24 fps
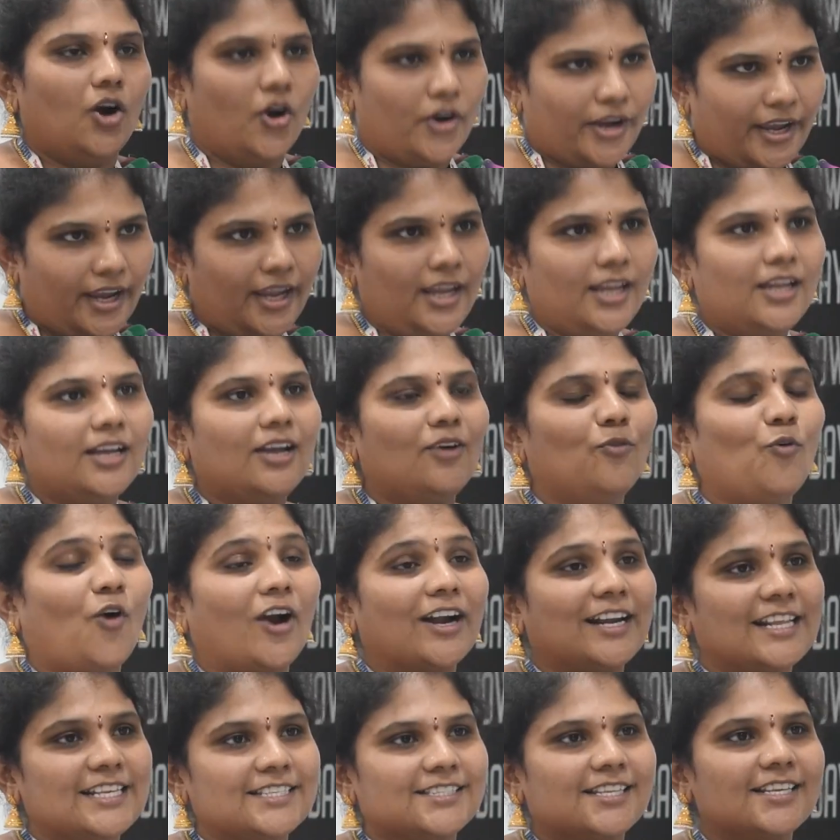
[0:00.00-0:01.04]
Okay,
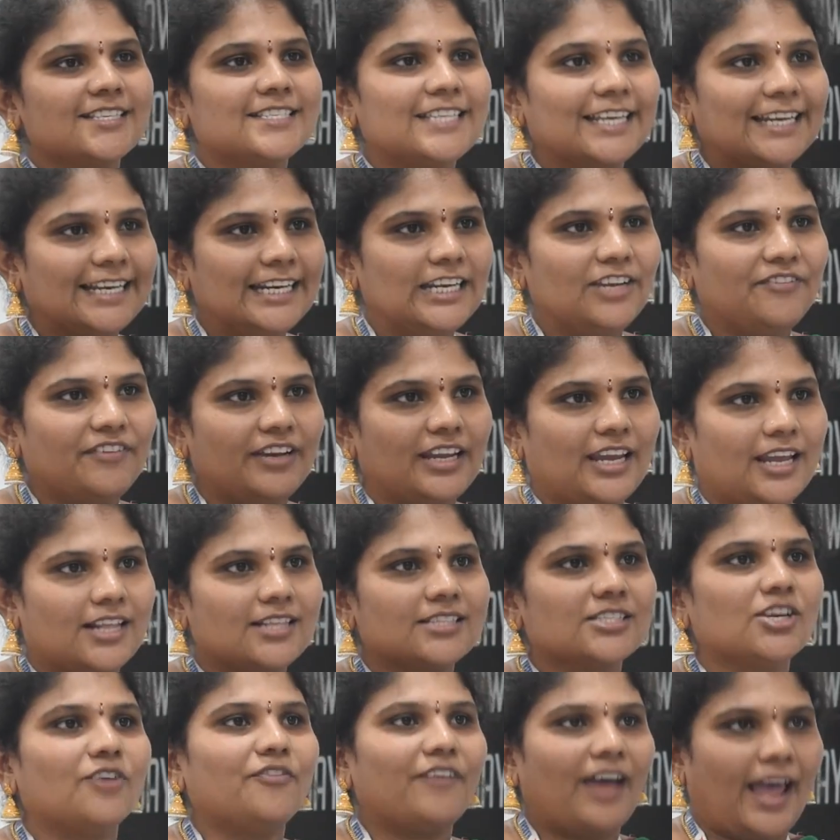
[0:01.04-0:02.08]
what is the
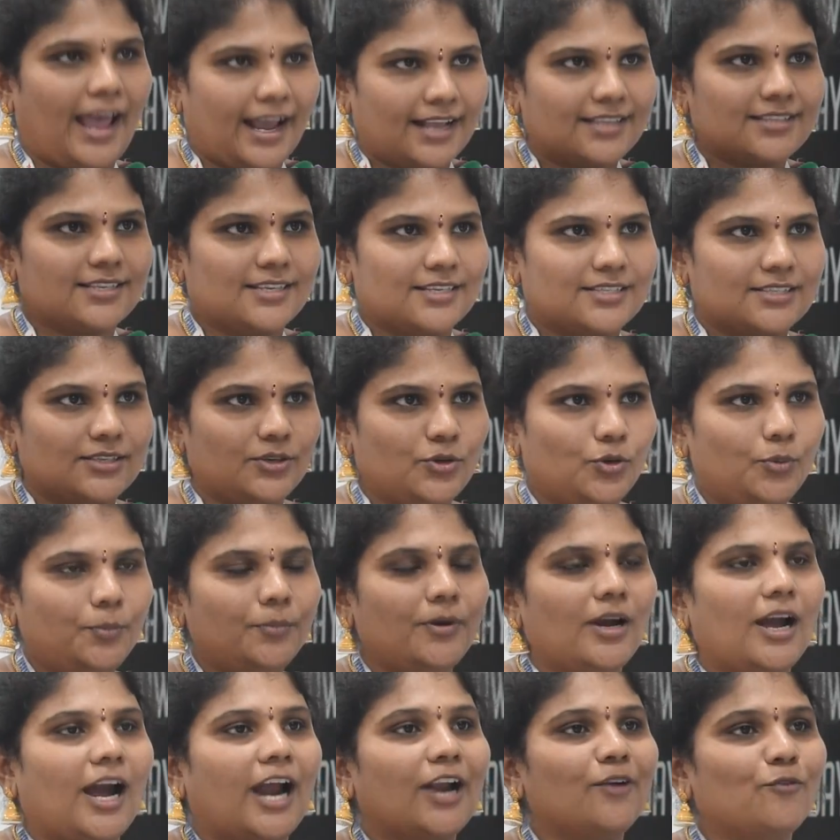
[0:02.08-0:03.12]
significance of access
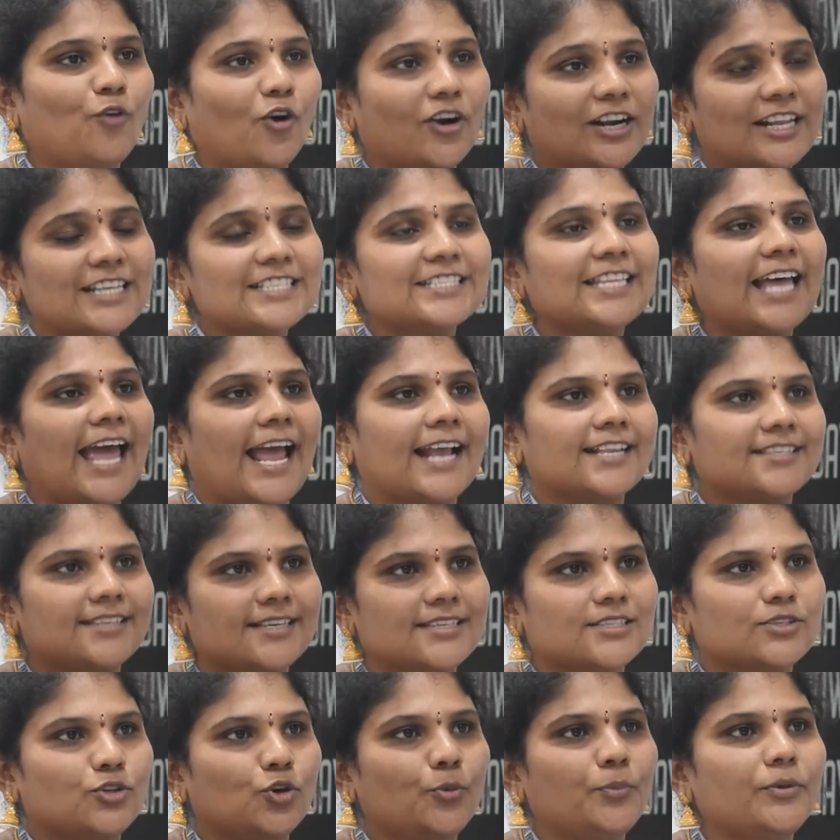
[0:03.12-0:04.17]
group, and what is the
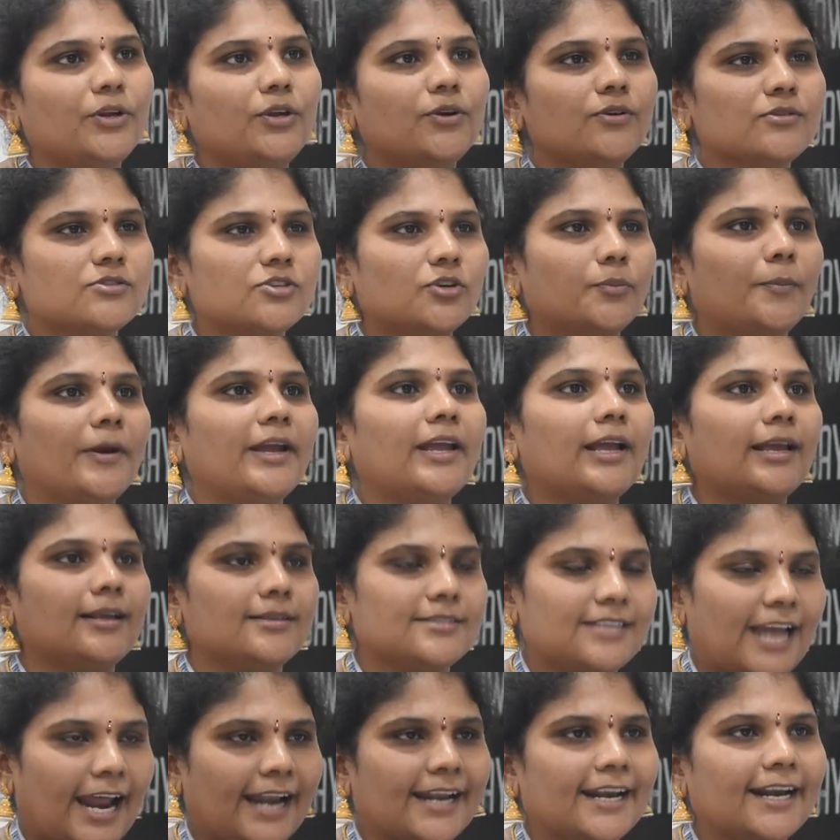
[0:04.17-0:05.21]
access group used by
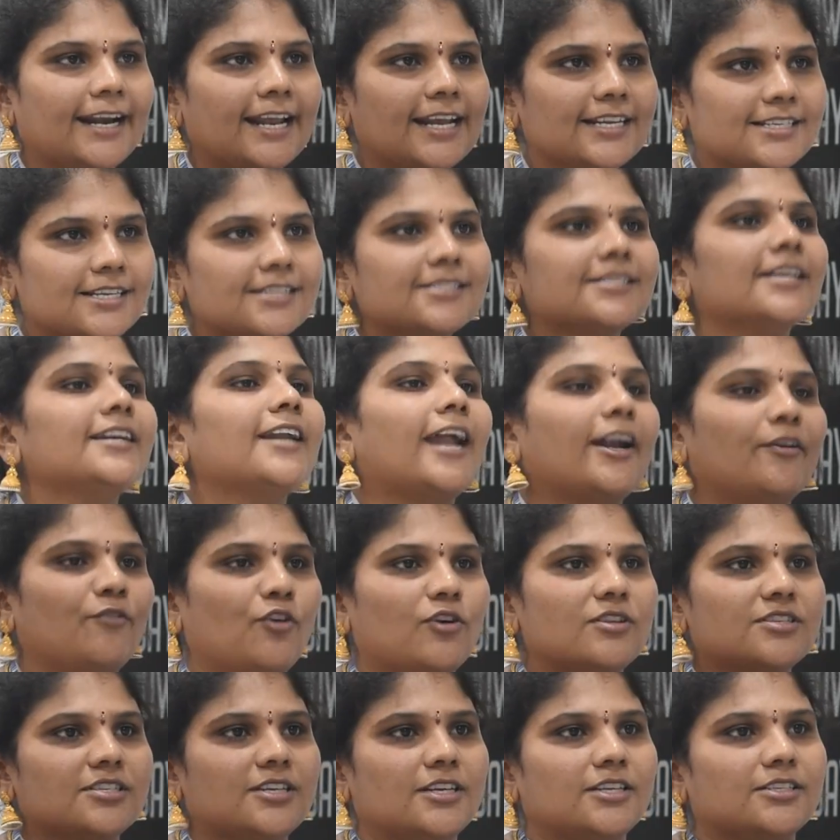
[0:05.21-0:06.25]
standard agents and
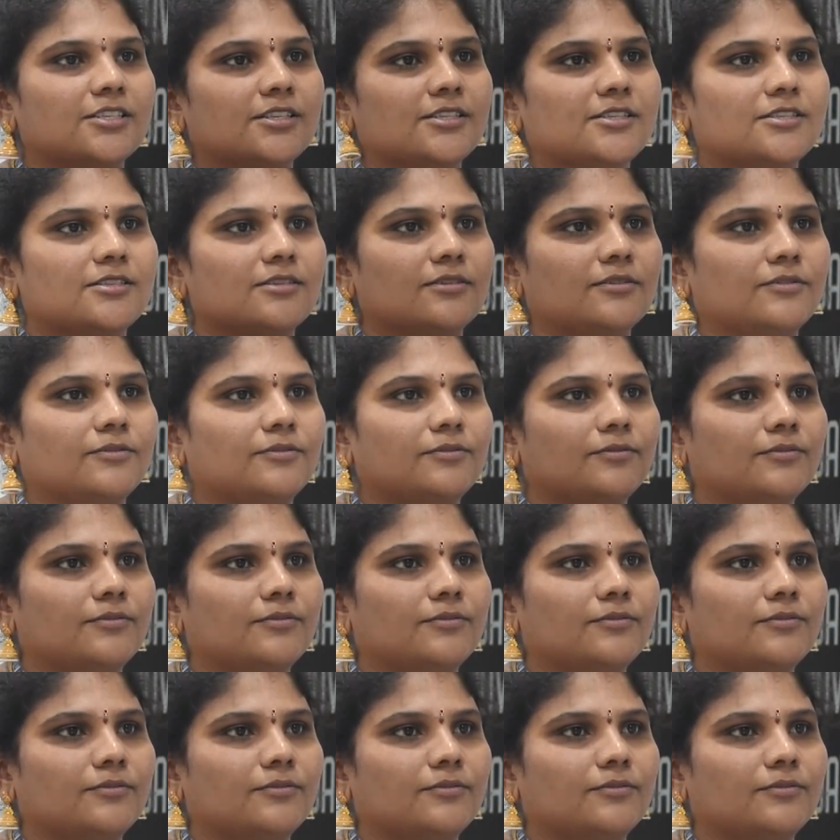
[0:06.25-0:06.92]
advanced agents?